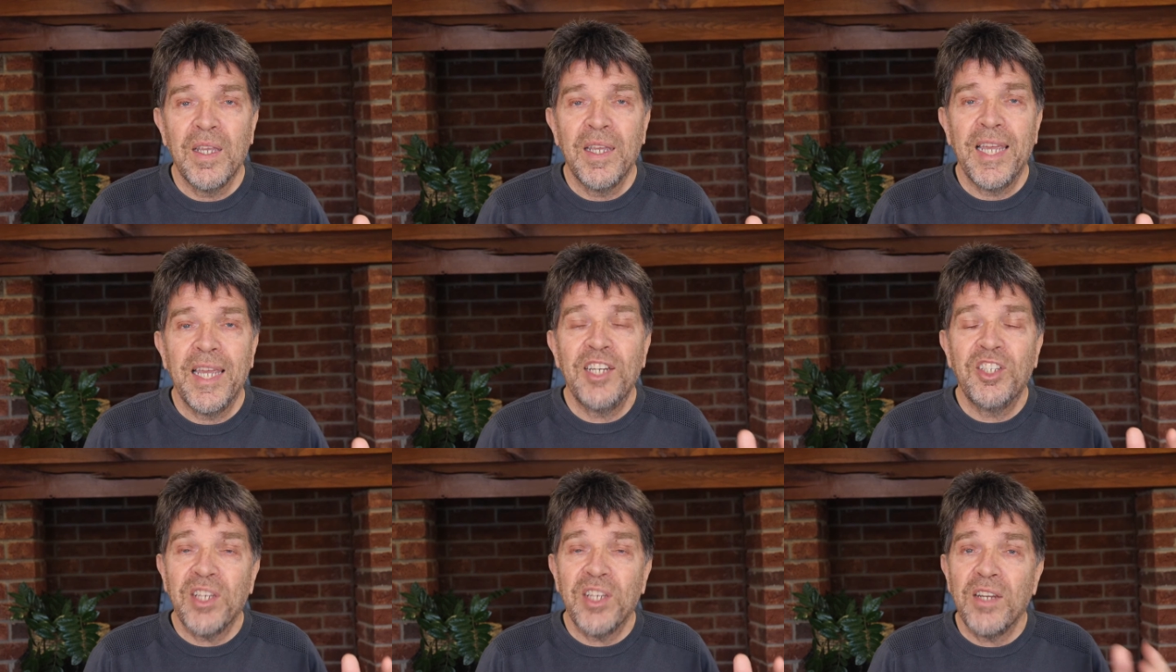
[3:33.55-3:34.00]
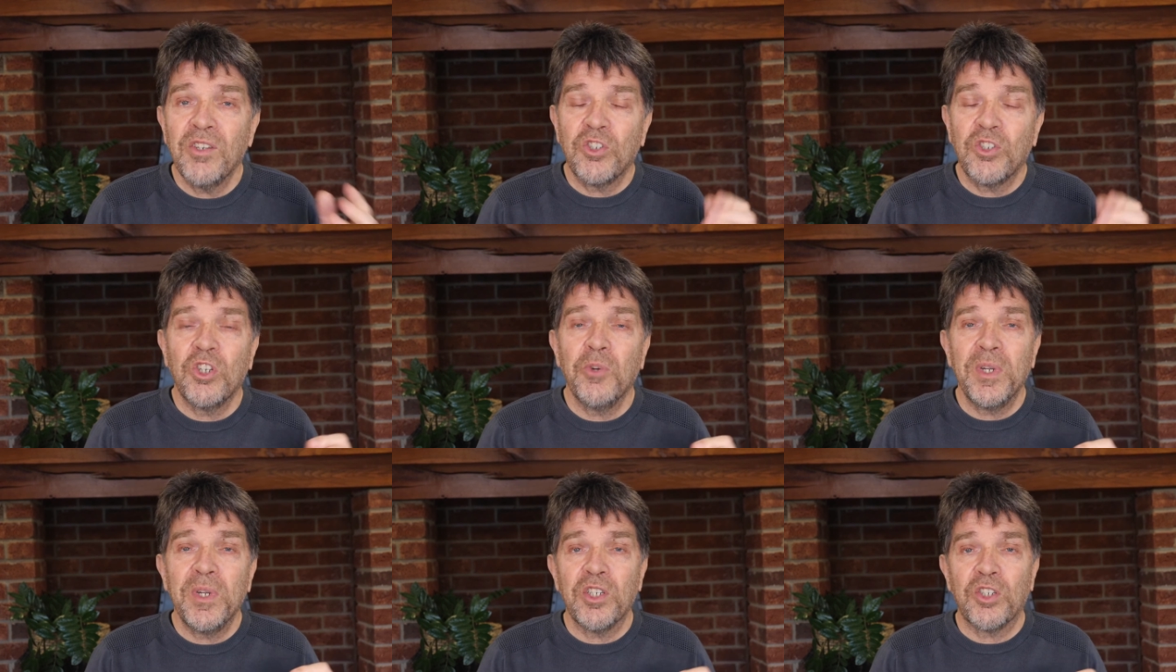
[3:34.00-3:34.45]
it sends
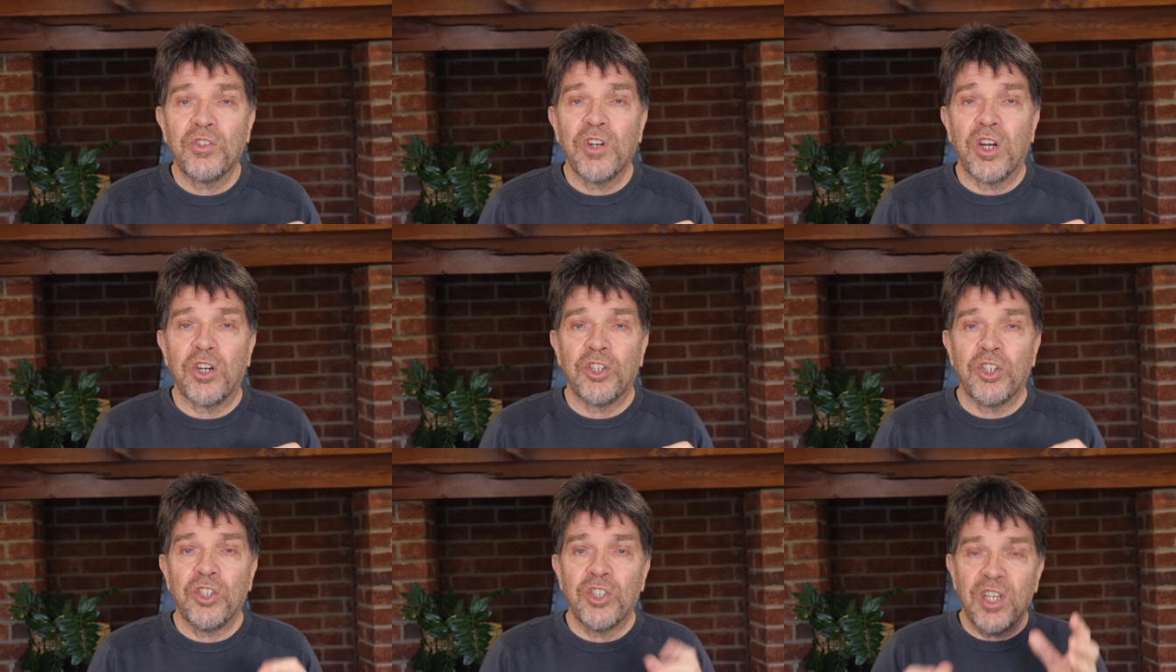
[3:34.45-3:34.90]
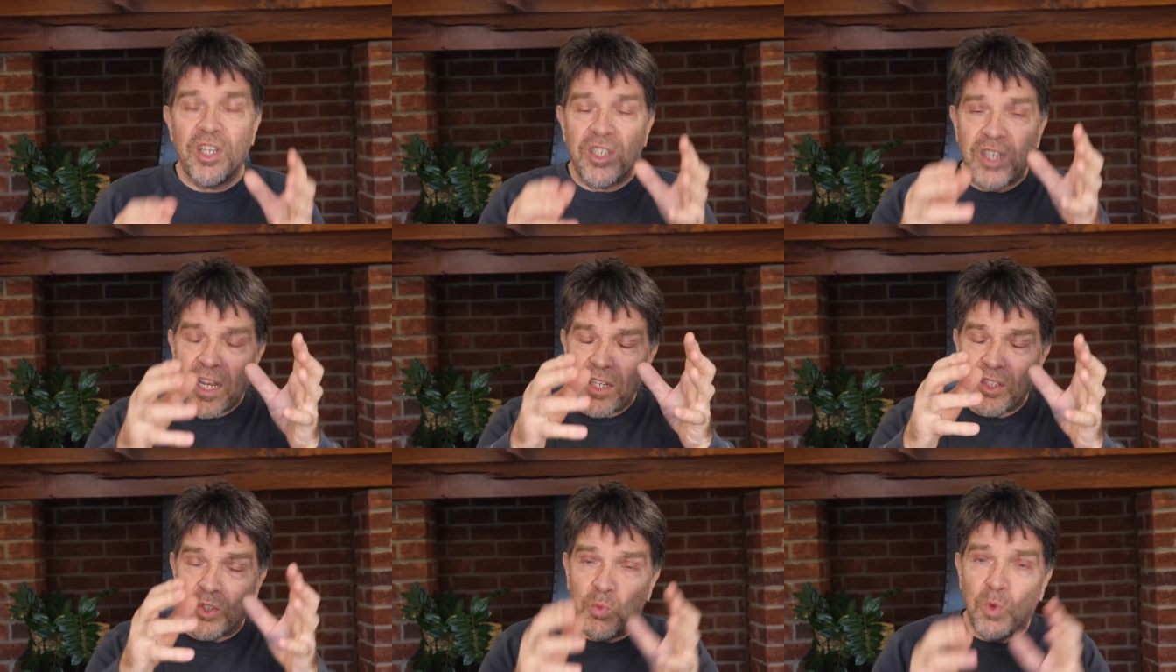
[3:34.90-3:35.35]
two instructions. It
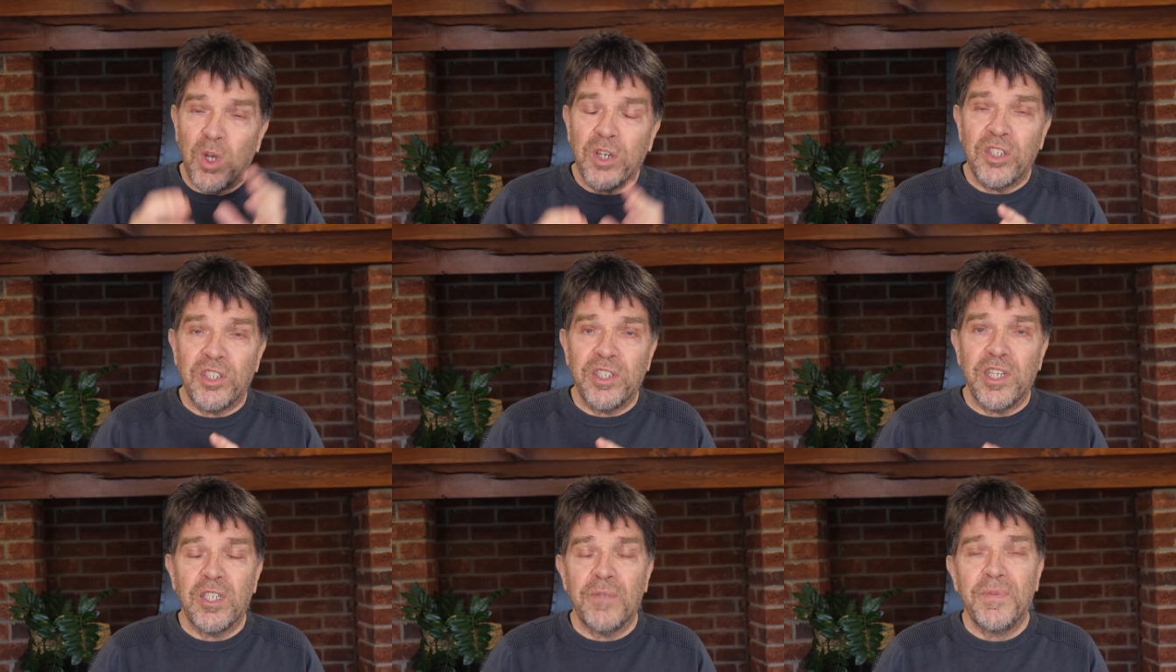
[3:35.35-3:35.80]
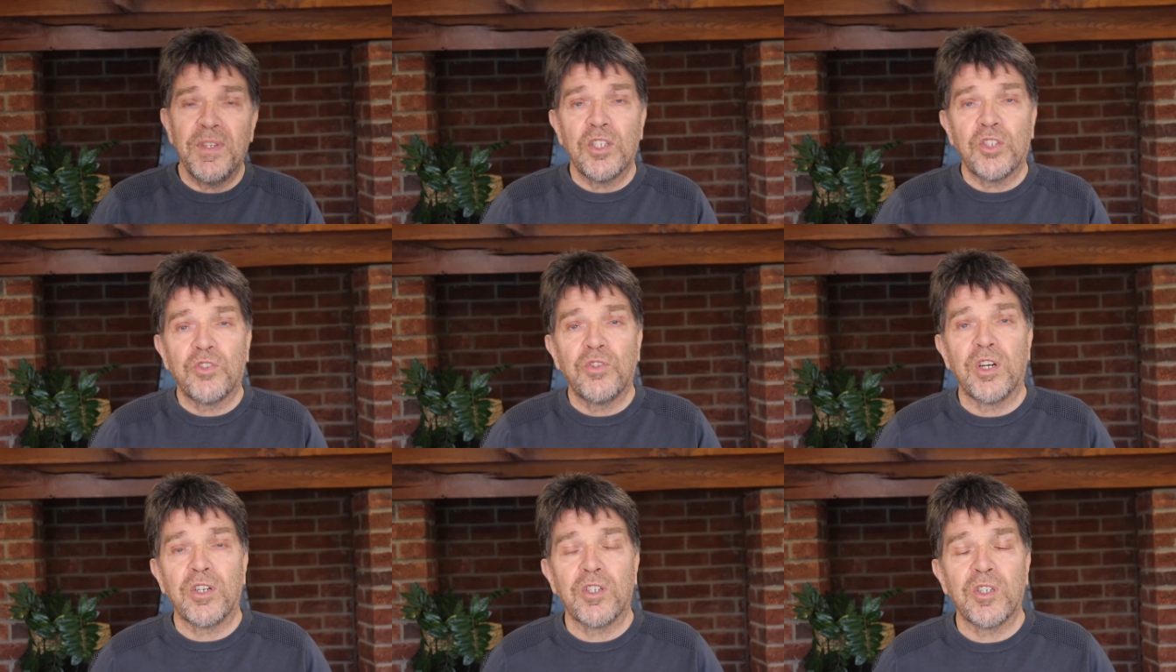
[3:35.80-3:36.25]
sends one set of
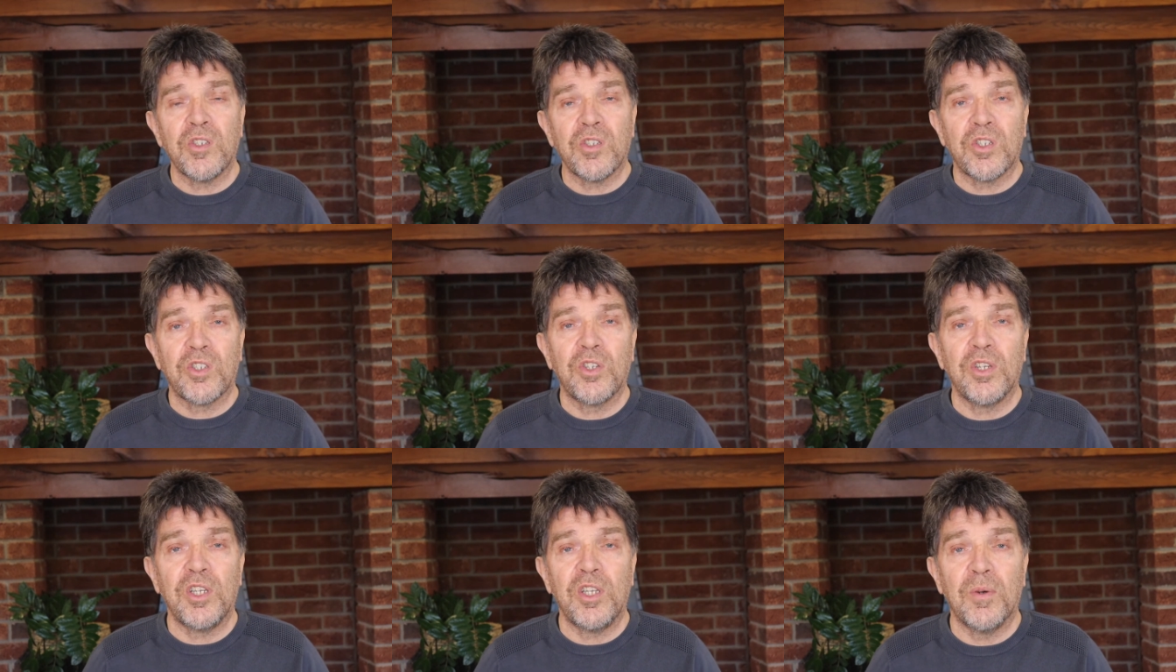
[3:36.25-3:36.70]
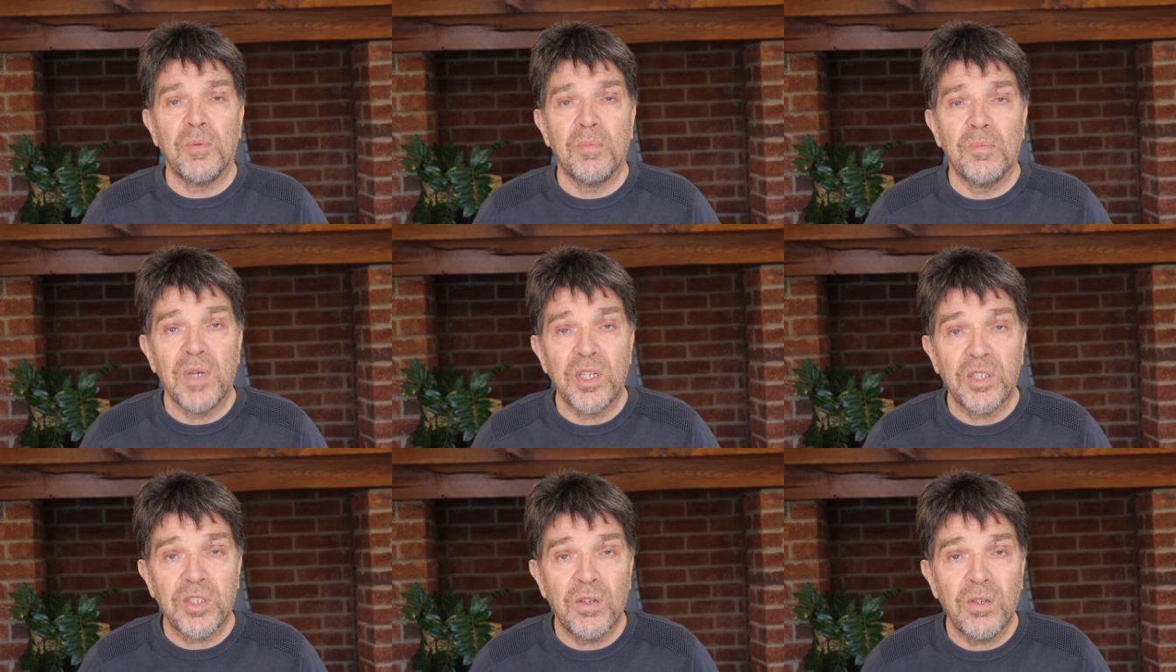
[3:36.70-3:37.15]
instructions to your
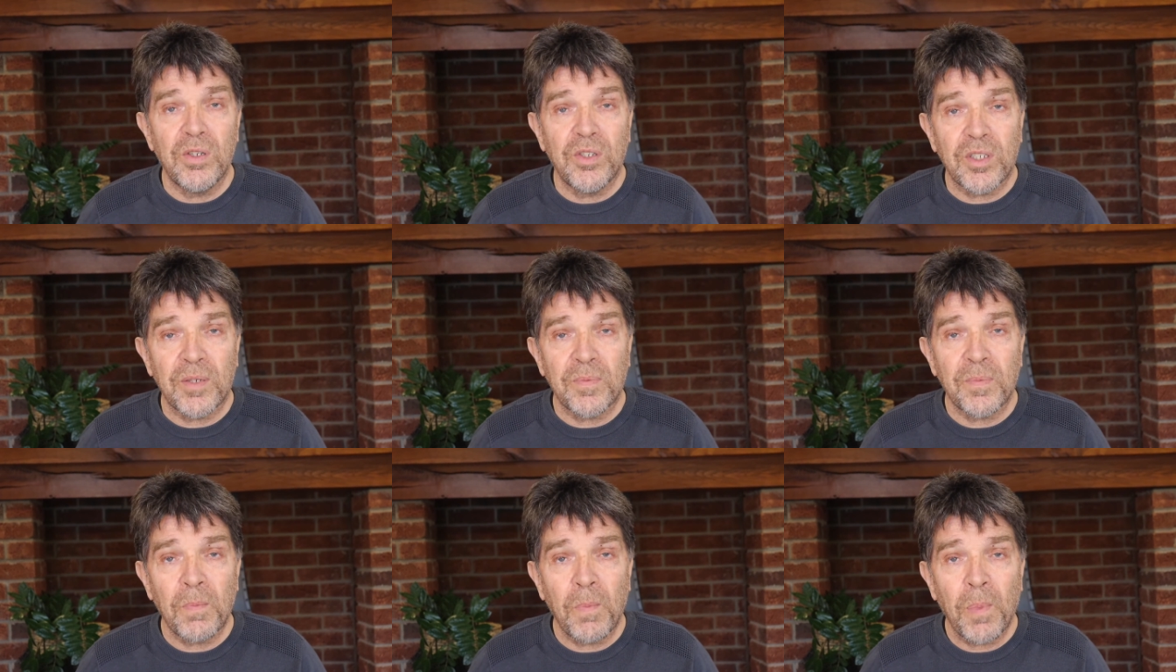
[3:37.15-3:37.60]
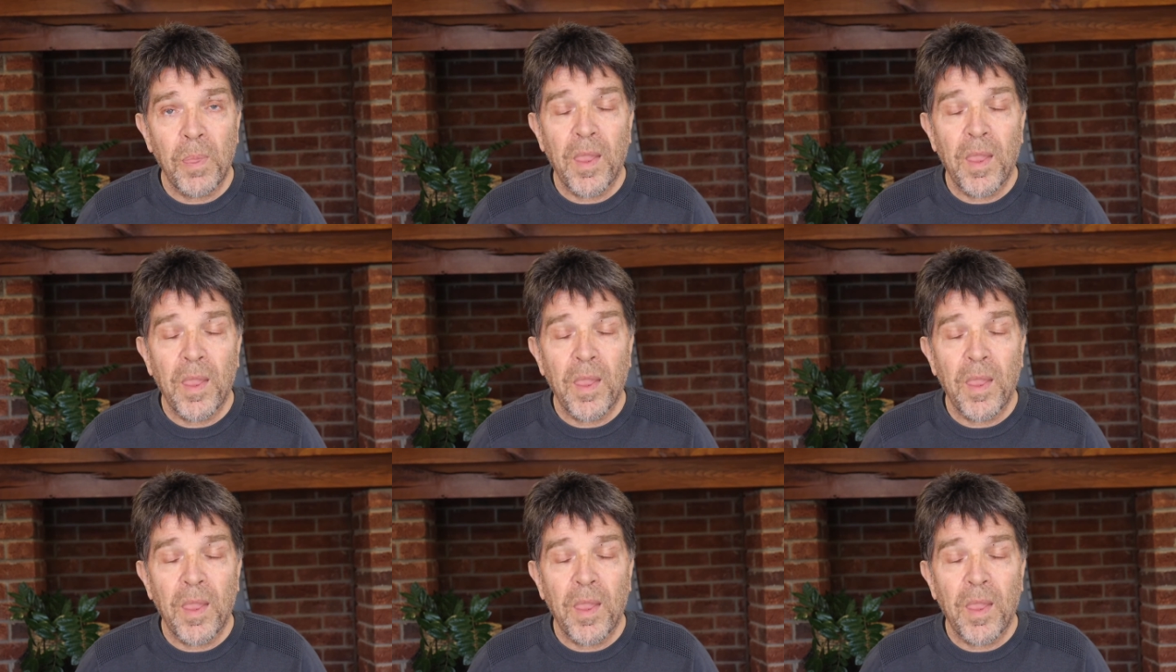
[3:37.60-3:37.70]
muscles,